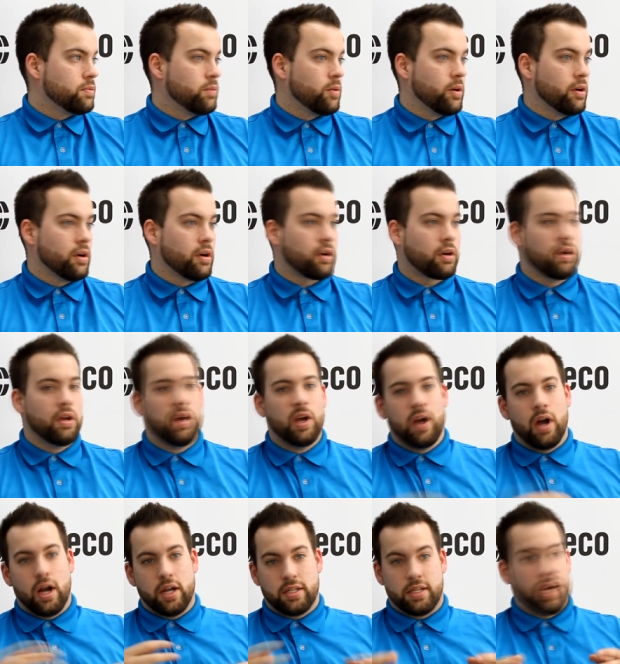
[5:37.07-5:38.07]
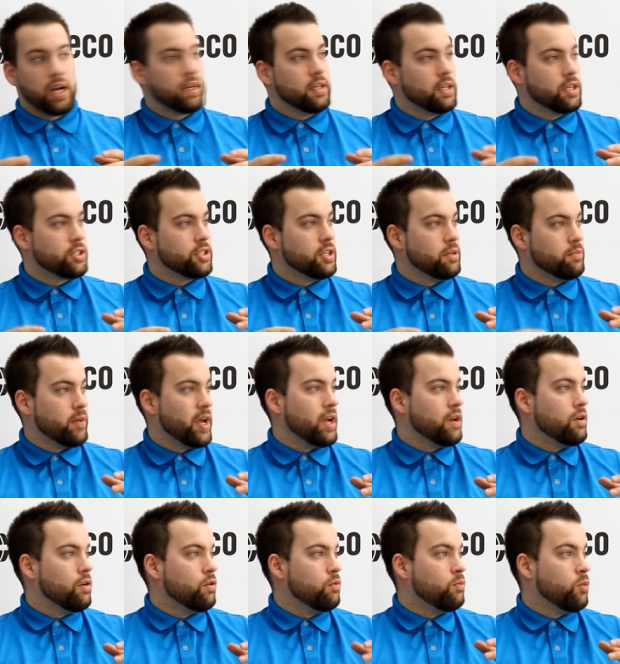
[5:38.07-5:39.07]
oh. where a technician may
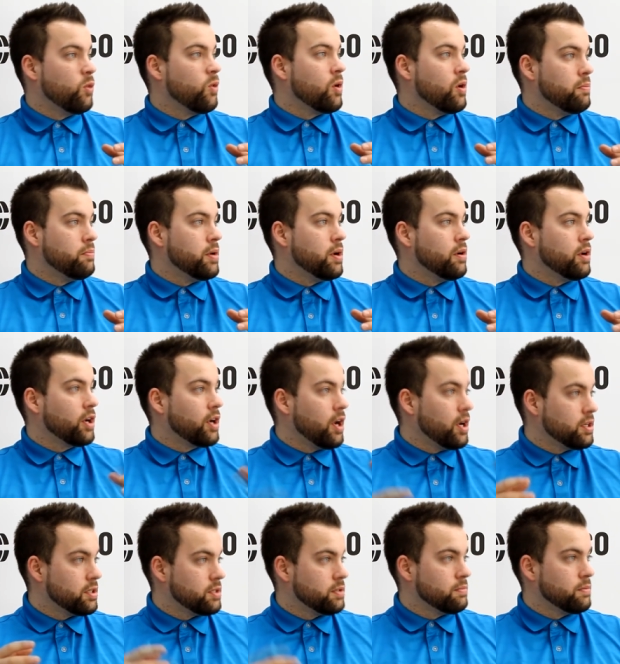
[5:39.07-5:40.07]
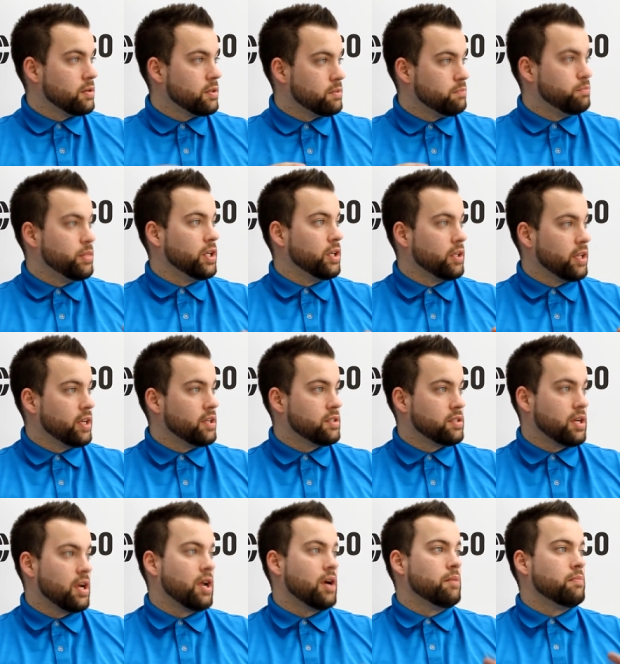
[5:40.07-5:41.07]
know more about a customer's building
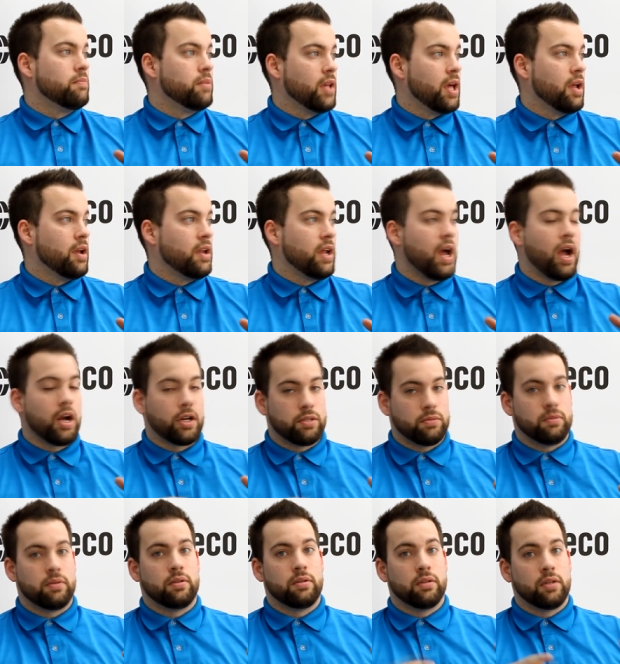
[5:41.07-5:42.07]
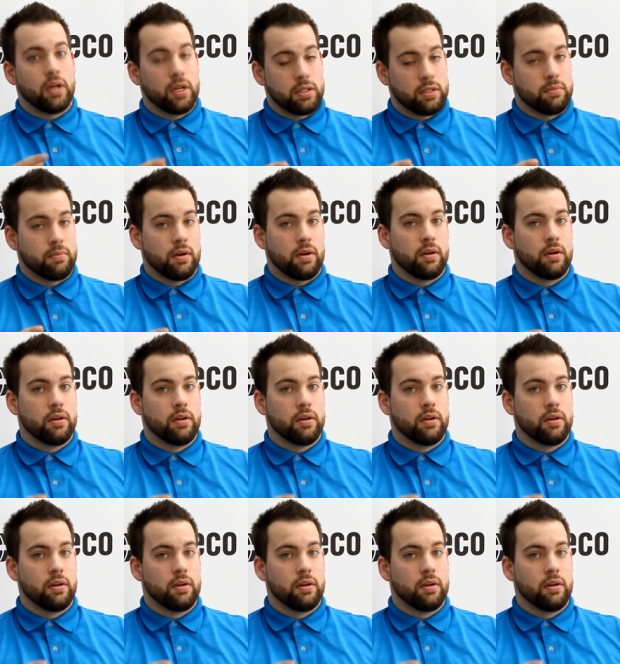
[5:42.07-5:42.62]
setup than the actual customer.